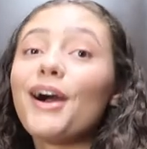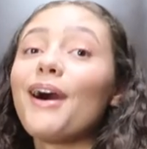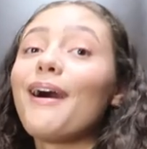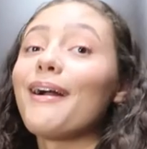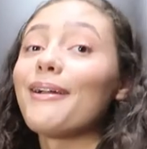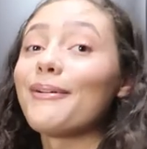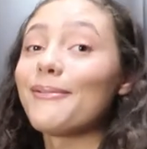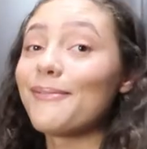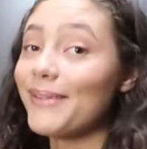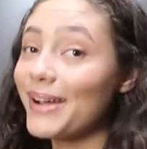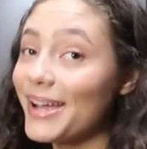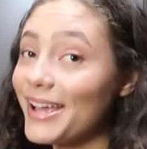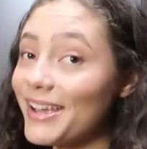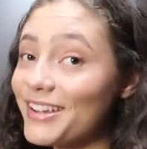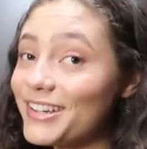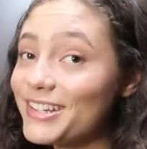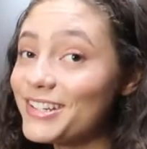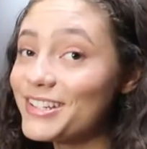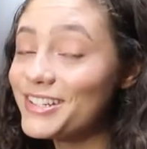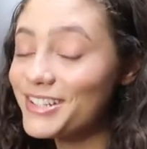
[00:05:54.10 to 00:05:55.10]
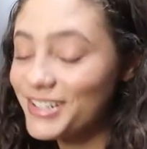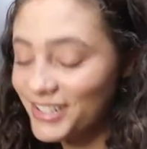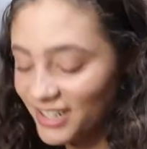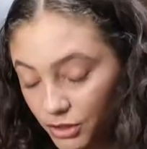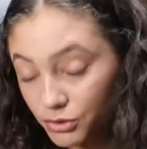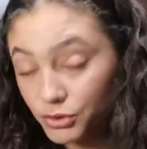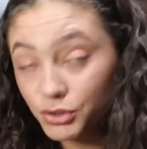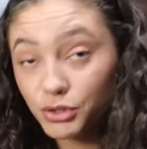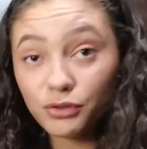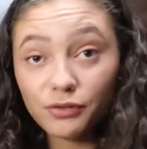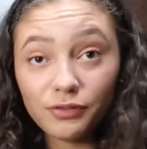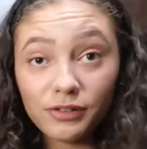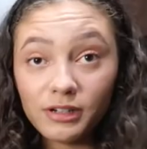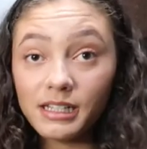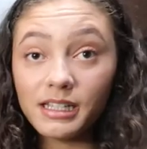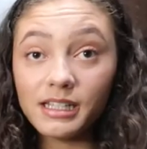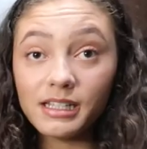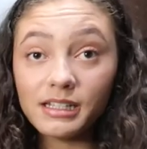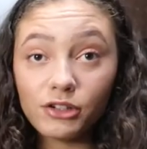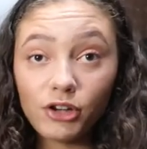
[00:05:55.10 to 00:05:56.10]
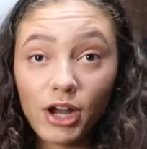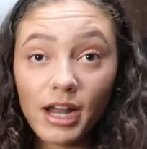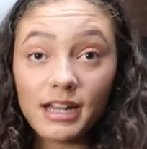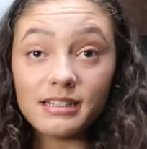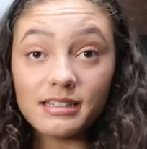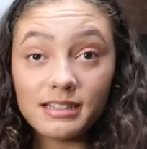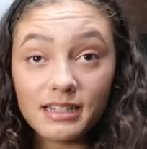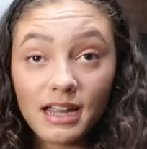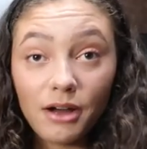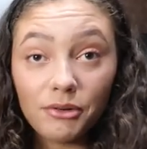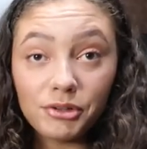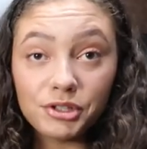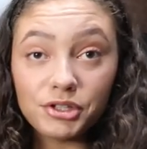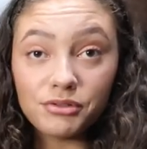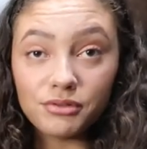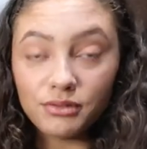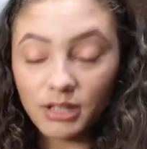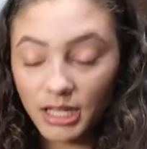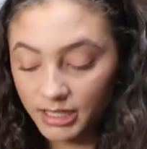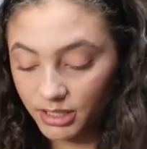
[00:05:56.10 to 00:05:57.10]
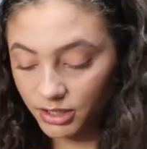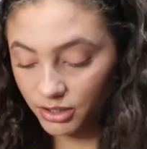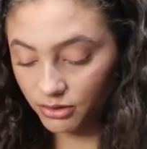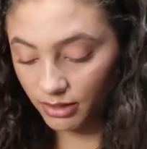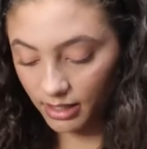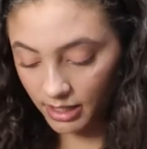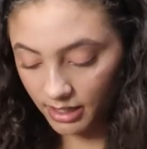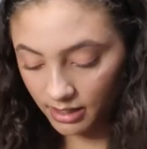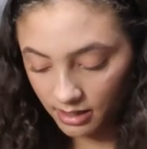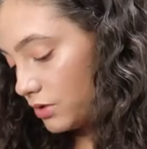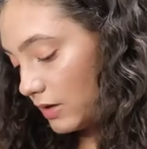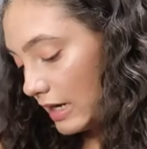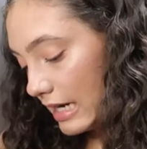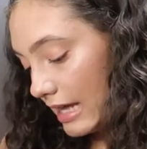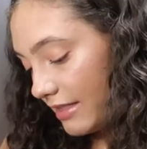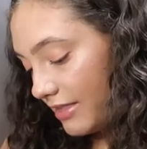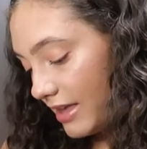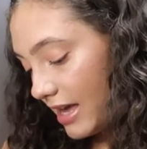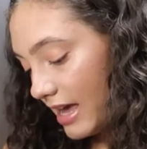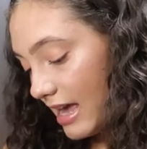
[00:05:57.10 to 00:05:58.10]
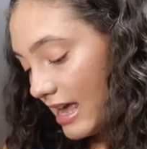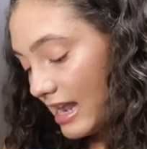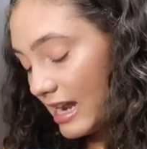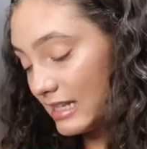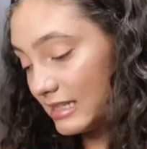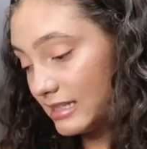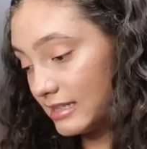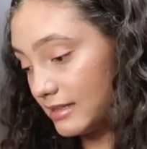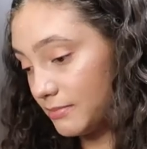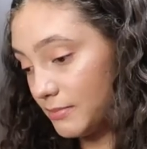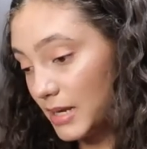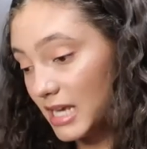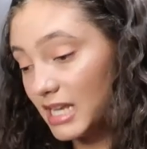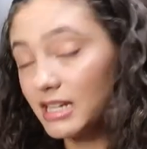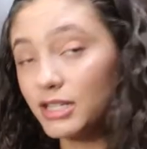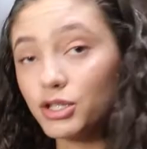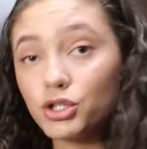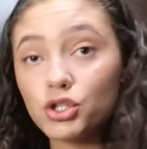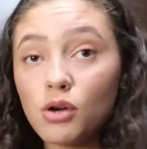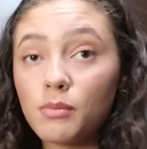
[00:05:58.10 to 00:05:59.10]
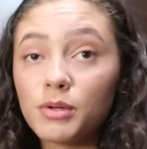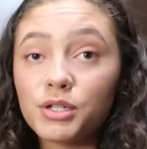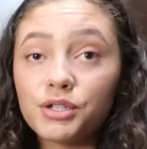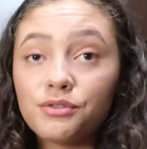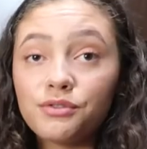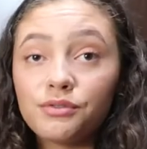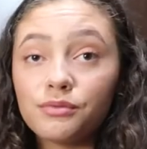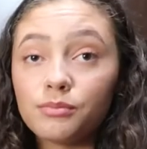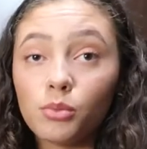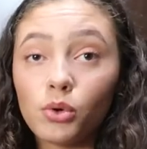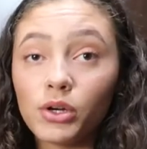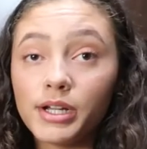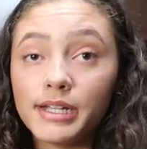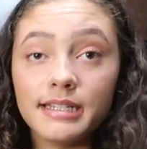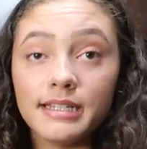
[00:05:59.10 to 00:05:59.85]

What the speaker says: I wish. They do 2 free credits now when you like do it. So I got that and it's making it so much more